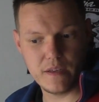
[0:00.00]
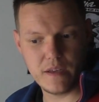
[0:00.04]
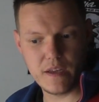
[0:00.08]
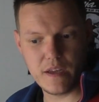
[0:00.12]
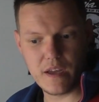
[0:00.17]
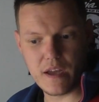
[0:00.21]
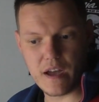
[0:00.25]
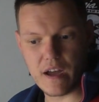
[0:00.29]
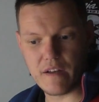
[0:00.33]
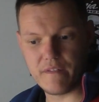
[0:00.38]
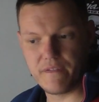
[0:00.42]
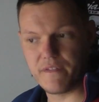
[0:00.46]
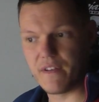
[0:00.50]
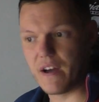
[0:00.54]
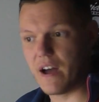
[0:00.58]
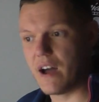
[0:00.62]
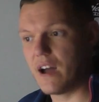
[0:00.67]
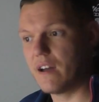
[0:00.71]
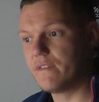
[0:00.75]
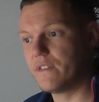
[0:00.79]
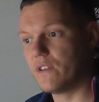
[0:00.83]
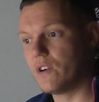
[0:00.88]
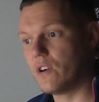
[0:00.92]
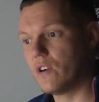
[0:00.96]

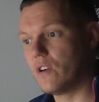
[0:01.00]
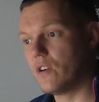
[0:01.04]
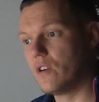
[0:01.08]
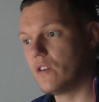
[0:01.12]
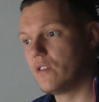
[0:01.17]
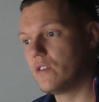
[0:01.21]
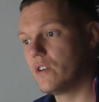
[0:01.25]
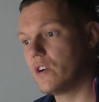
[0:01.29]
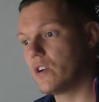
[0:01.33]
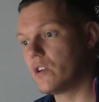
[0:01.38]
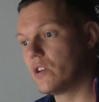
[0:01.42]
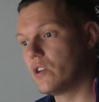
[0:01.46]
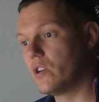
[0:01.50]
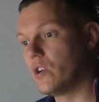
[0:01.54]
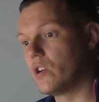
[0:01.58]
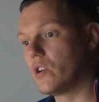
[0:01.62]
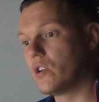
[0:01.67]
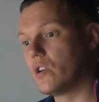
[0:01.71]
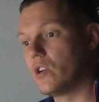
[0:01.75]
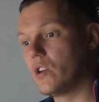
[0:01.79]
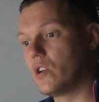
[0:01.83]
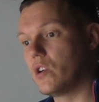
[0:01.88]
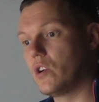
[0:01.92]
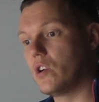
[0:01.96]
ER50 and
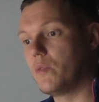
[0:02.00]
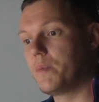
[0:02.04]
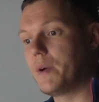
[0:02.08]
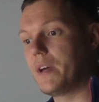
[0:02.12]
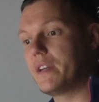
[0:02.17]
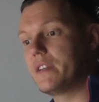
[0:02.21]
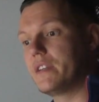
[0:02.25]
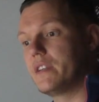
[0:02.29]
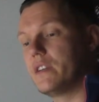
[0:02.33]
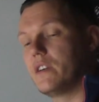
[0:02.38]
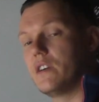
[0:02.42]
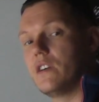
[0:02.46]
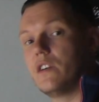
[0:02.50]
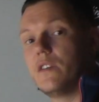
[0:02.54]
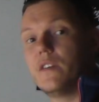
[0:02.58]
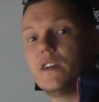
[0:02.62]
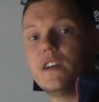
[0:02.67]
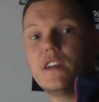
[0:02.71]
Go Go Go Pedio.